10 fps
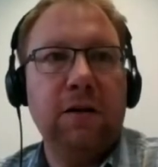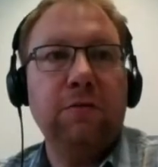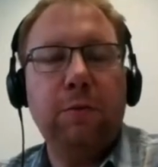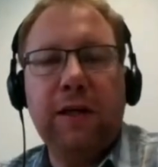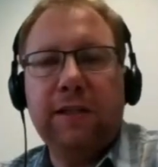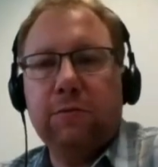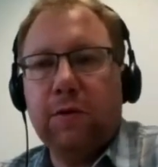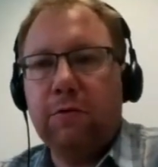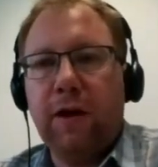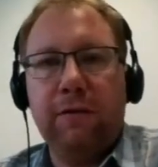And
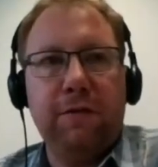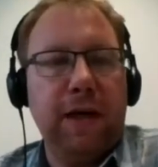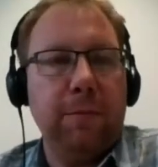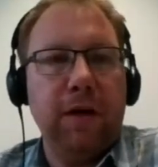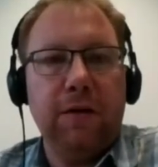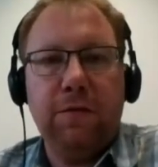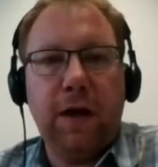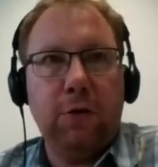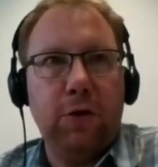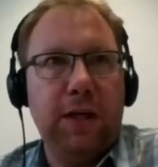that's good,
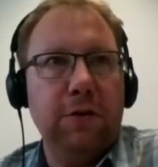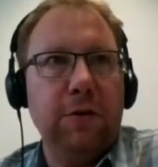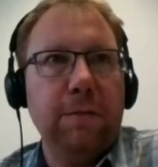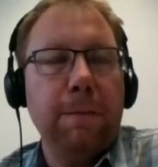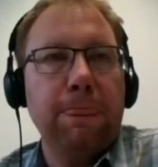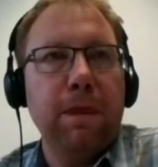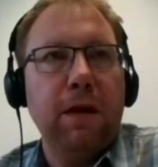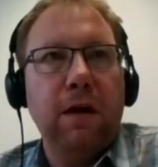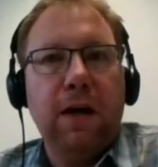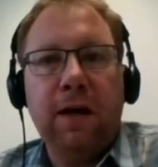that's fine, that solves the
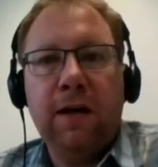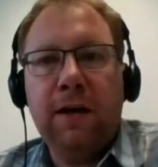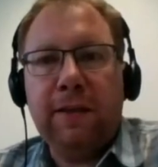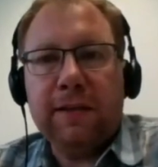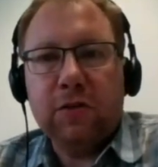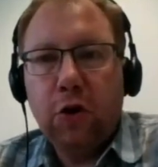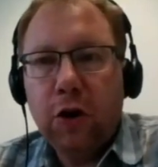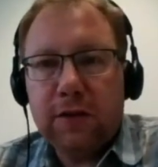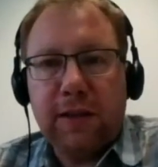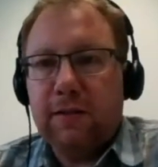problem for most people.
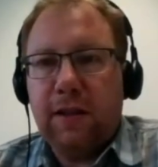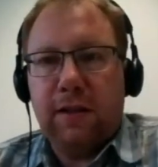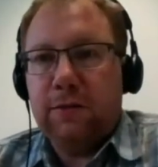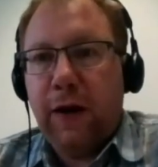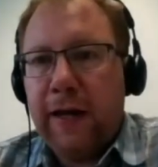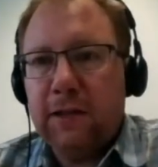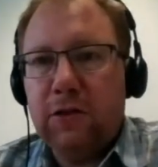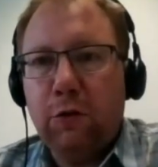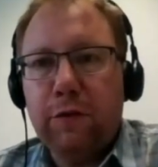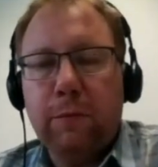But of course, it's
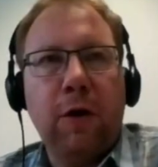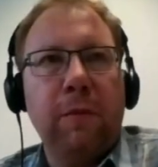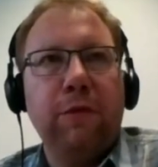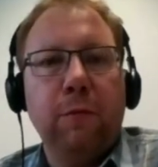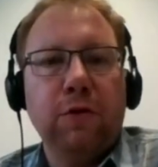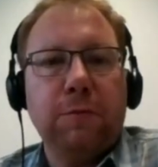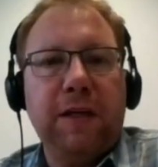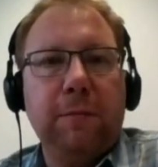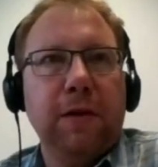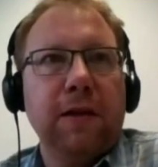a bit
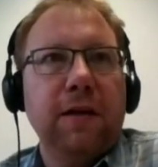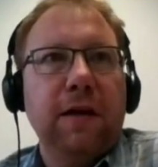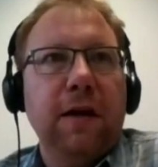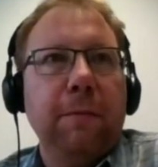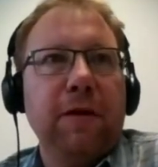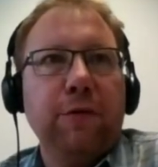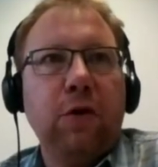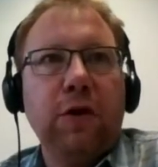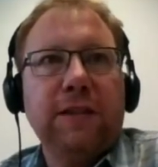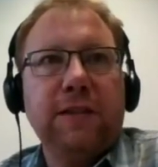cumbersome.
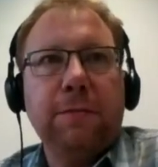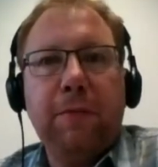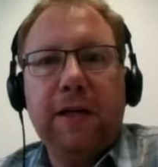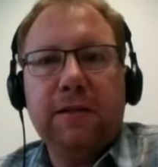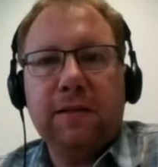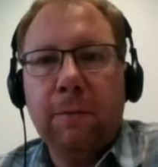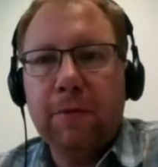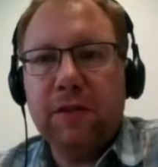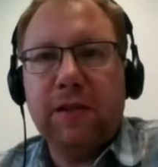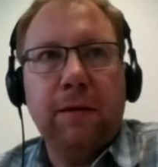Regular
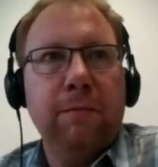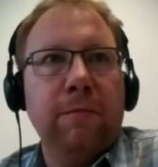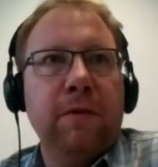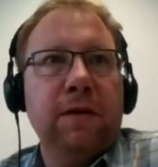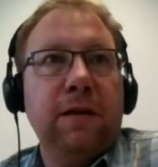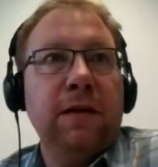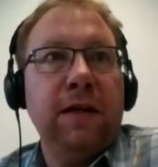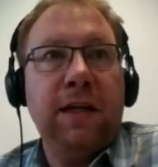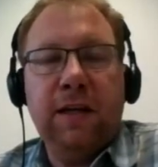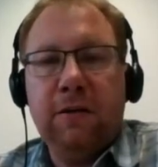expressions are a bit tricky to
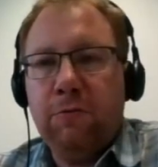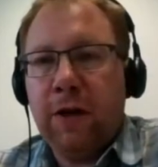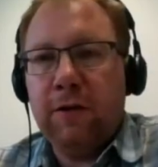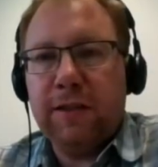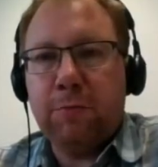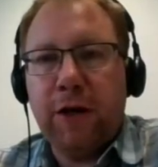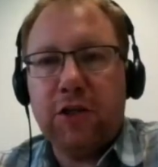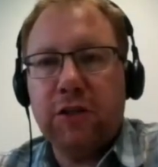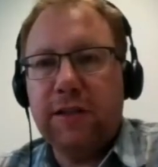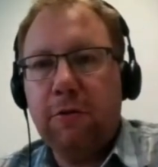use. You might have more
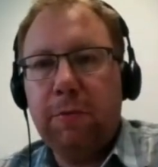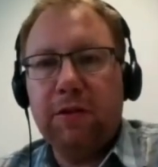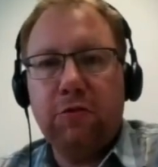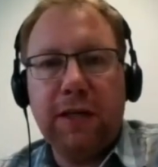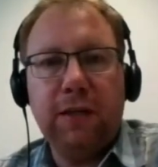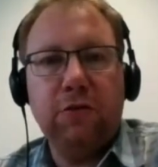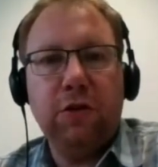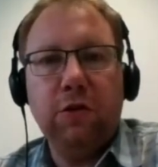complex cases.